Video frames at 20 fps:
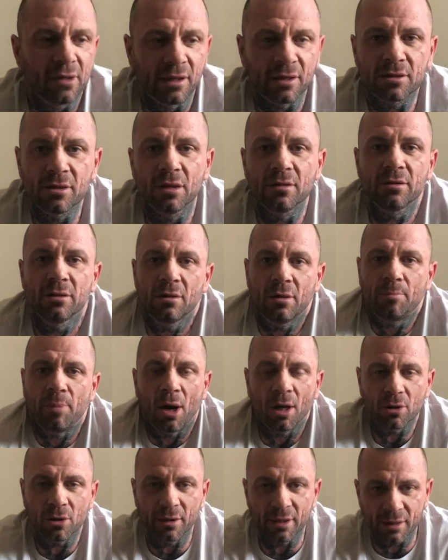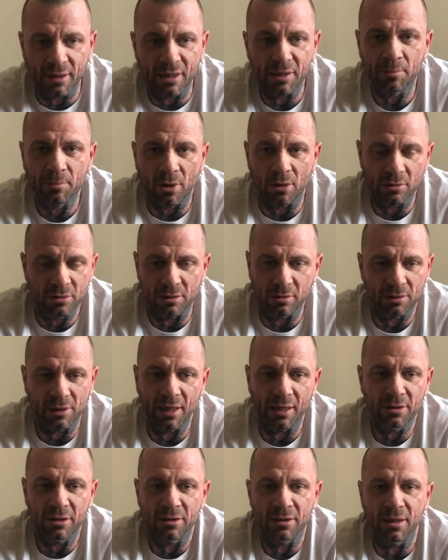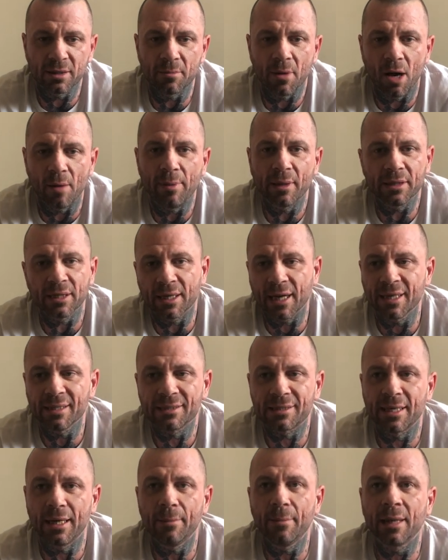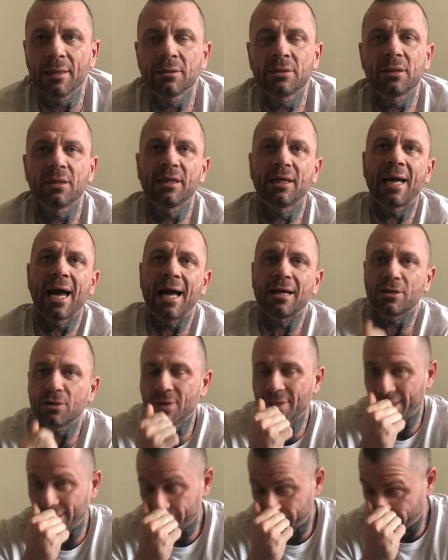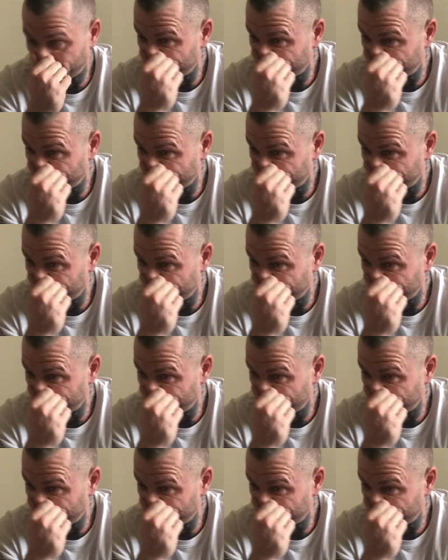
it's not no point going to these consultations anymore, Ben, you're getting the same answer. You can't do it.